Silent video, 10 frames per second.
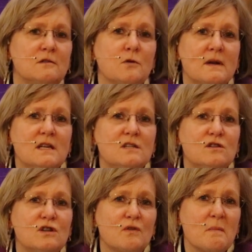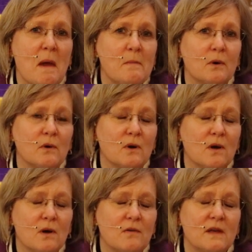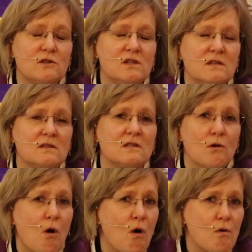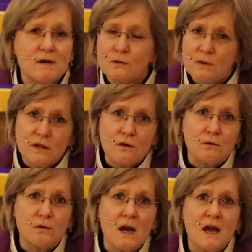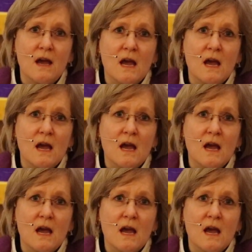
So I need you to remember that Jesus is always with you,